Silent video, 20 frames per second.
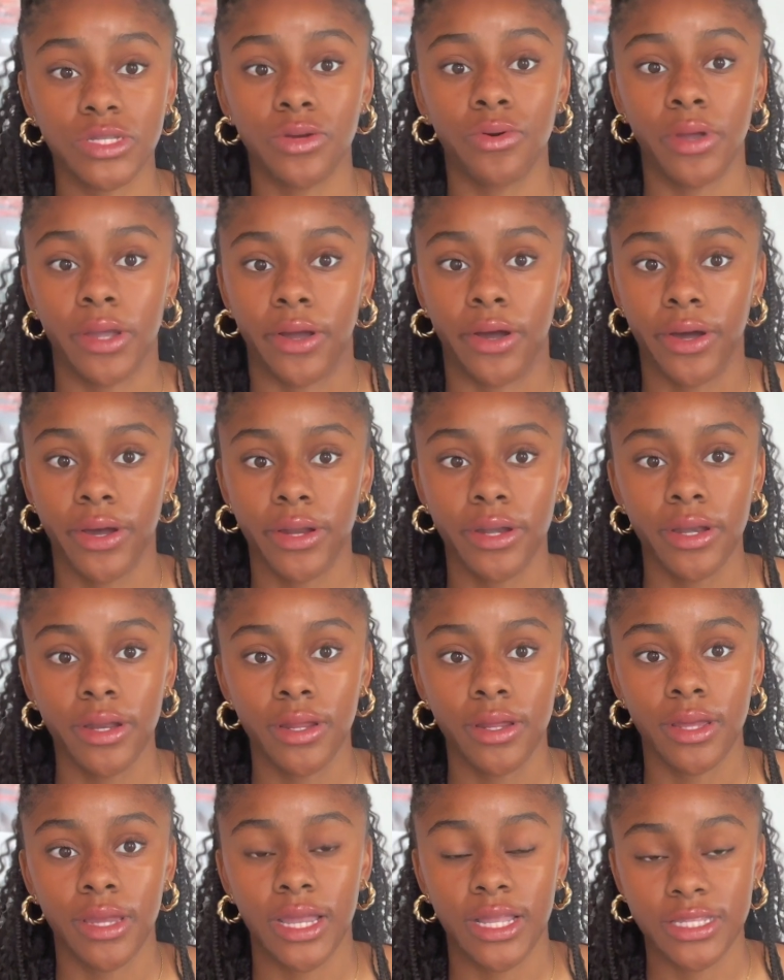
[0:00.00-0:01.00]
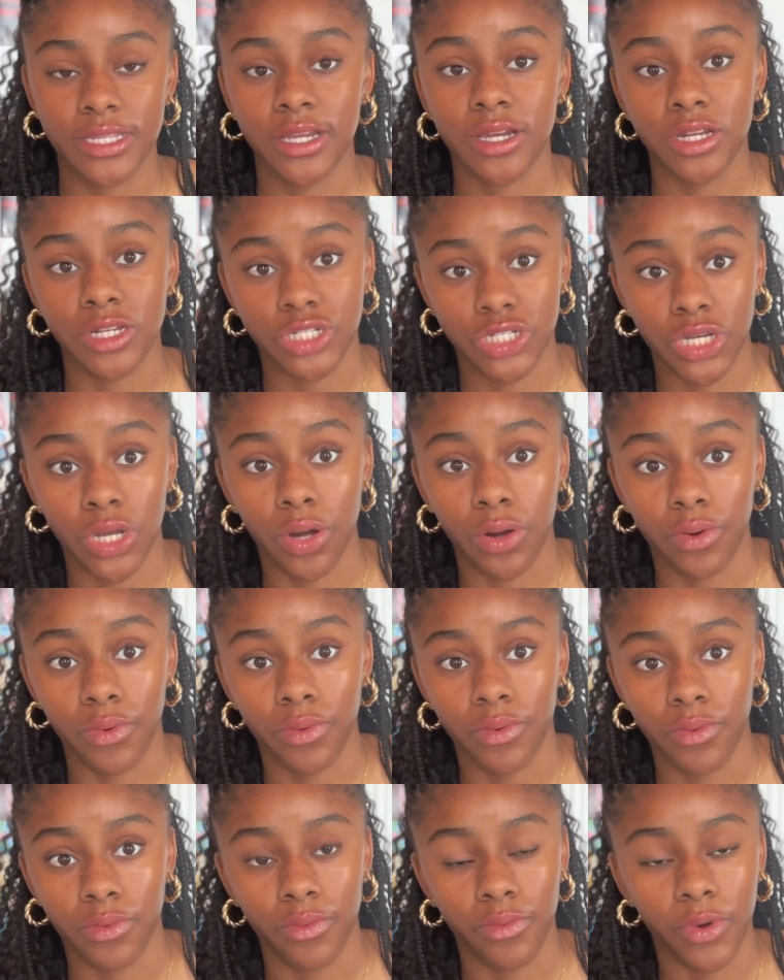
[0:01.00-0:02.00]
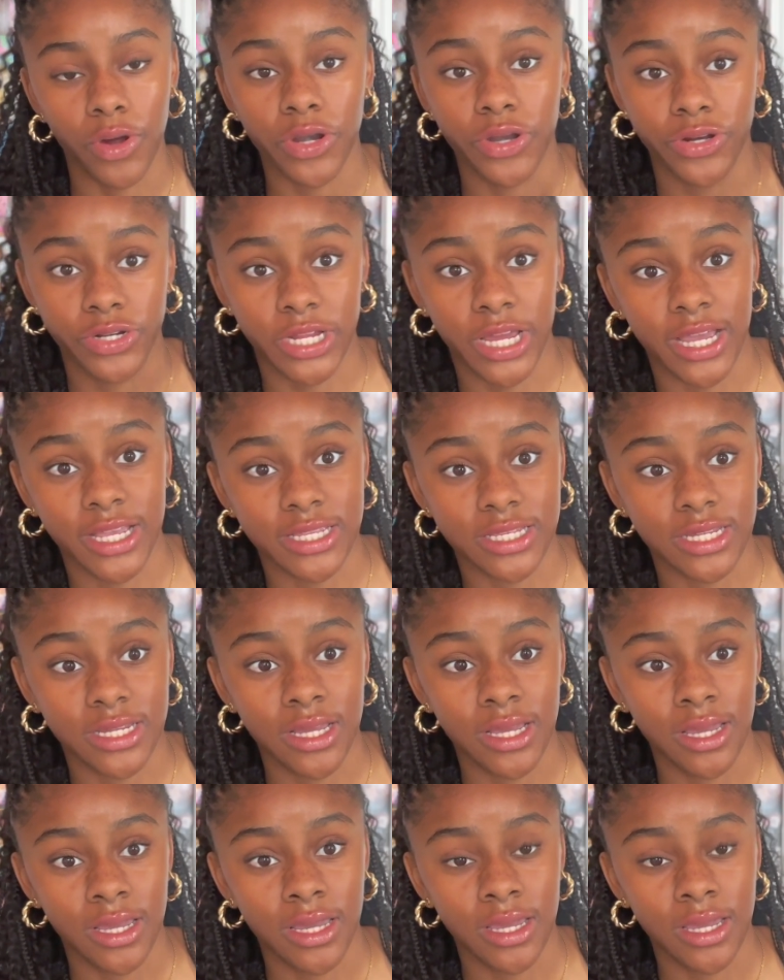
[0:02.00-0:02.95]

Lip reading: going on, it's gonna show on your test.